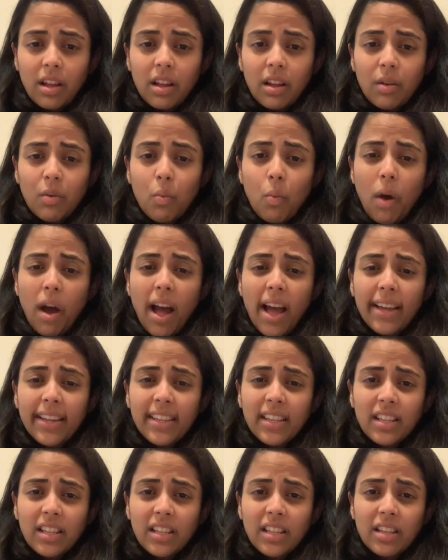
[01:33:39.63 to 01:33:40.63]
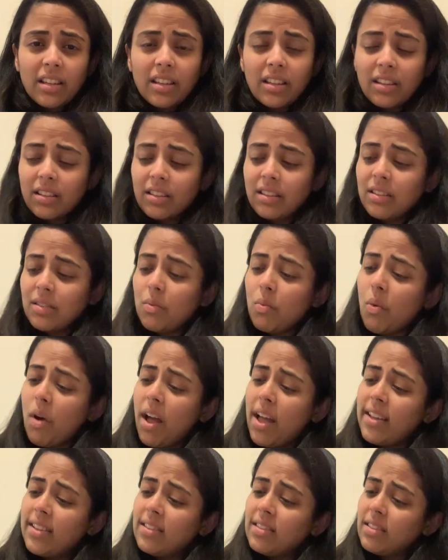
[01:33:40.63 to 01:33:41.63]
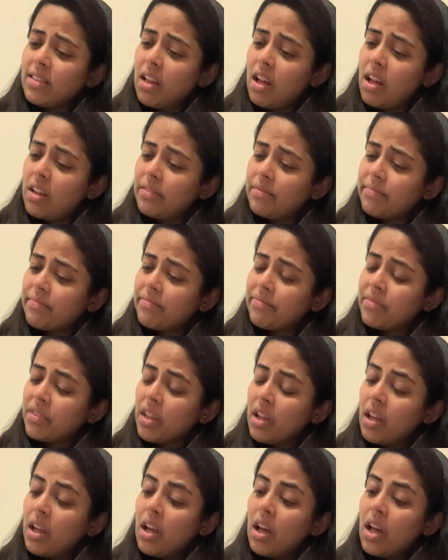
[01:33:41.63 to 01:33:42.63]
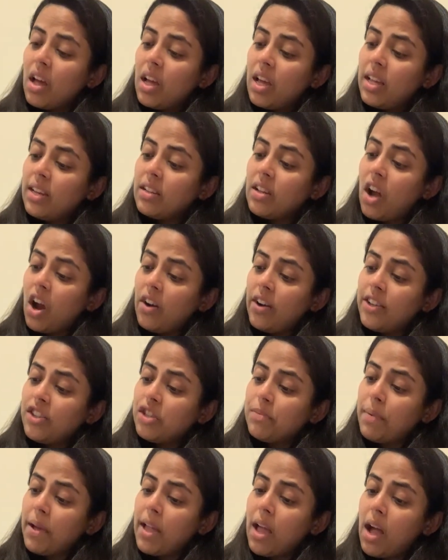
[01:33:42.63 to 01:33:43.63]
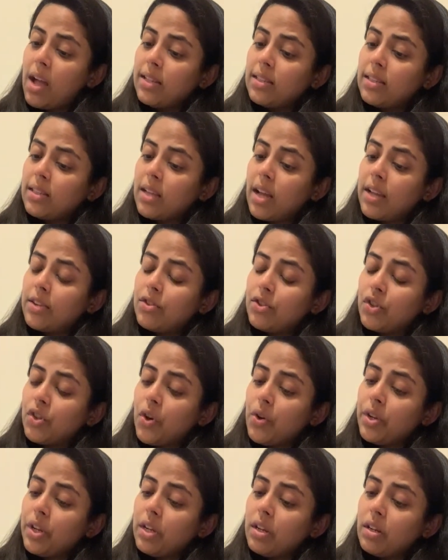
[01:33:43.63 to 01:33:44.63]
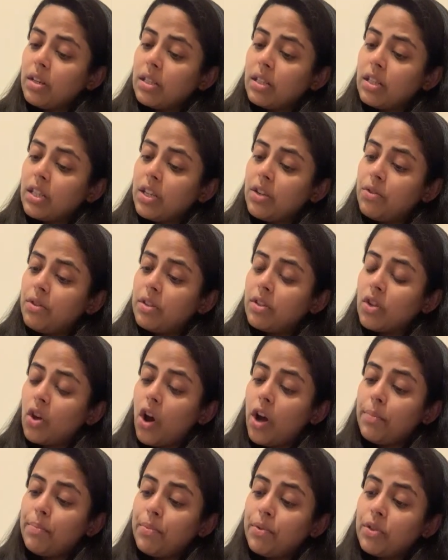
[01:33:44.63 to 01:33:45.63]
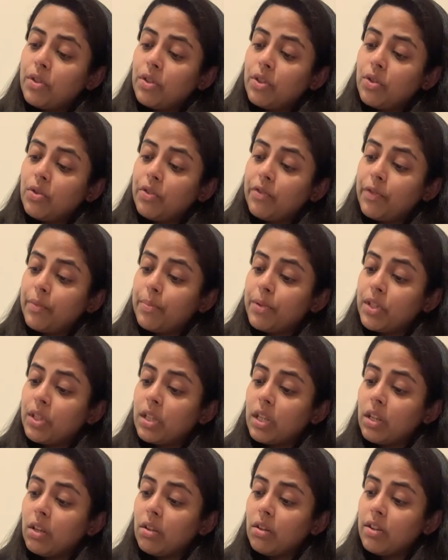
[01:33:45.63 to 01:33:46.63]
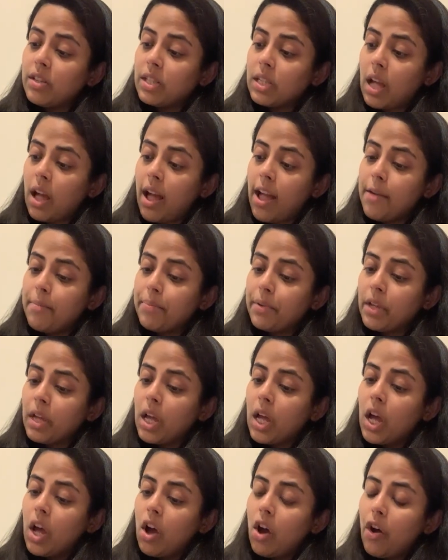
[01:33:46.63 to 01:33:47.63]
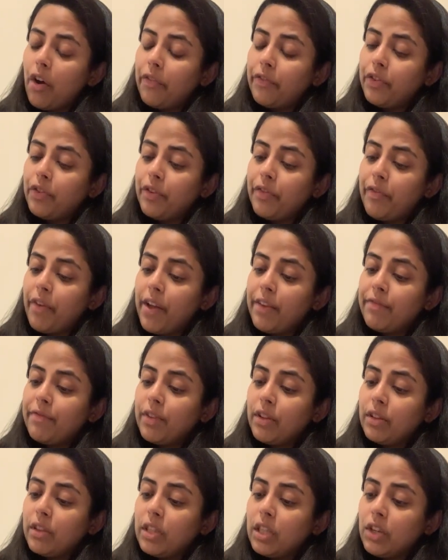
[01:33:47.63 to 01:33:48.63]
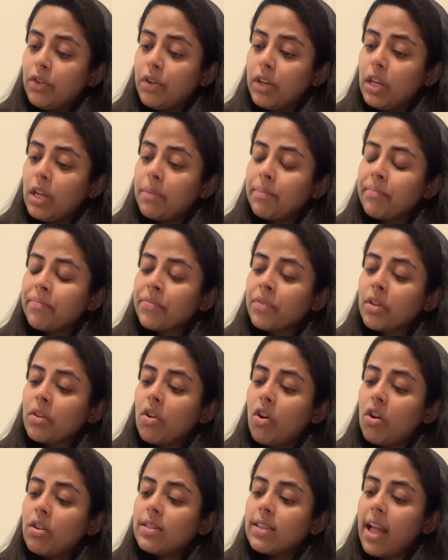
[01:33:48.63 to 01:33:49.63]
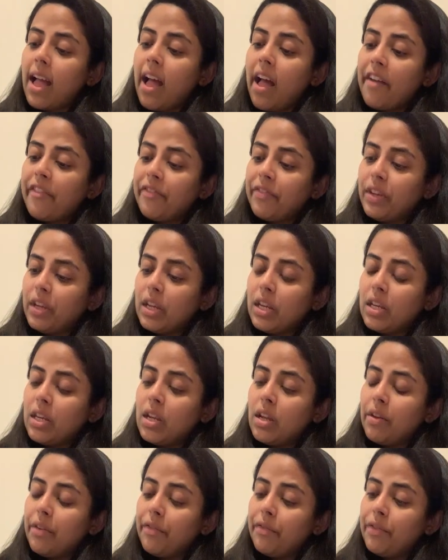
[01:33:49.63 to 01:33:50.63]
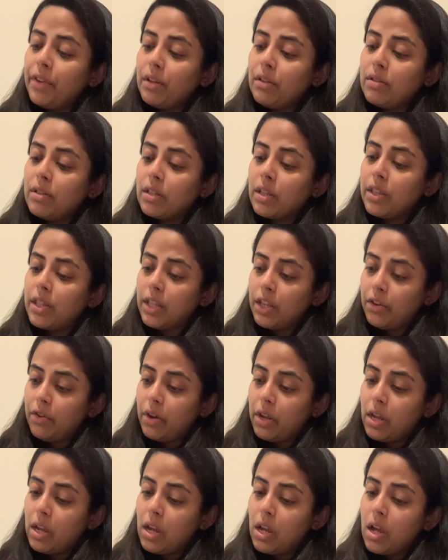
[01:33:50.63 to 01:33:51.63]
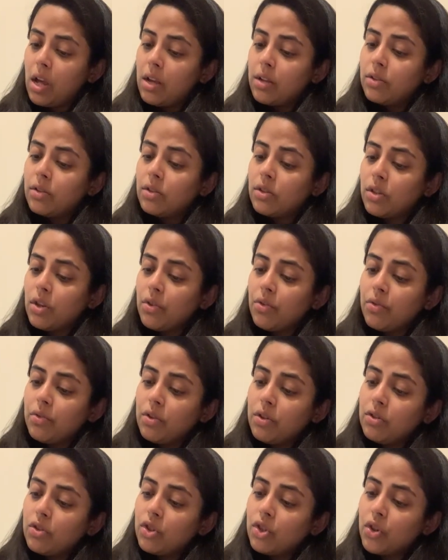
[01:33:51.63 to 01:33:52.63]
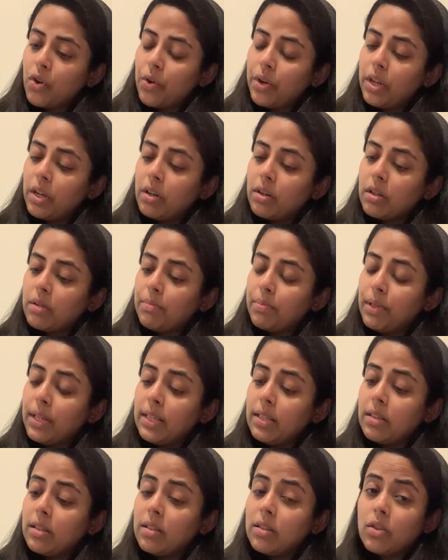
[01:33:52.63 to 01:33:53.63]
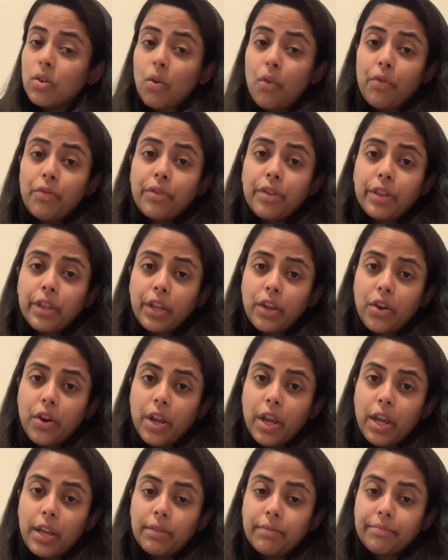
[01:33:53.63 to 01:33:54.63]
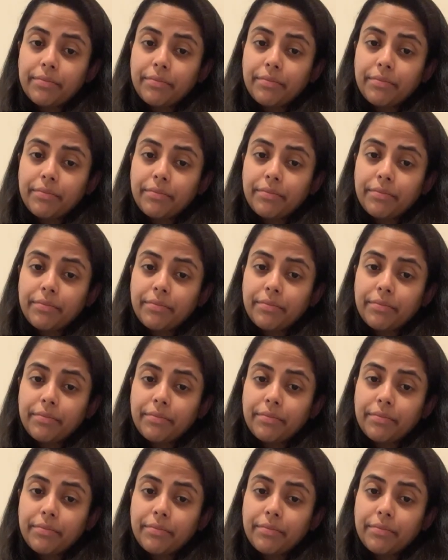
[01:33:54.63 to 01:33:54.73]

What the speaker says: Why? Why is that? Encouraged by Einstein, Schrödinger continued his hot pursuit of a particular type of unified field theory called affine field theory. Soon, Schrödinger completed his own theory,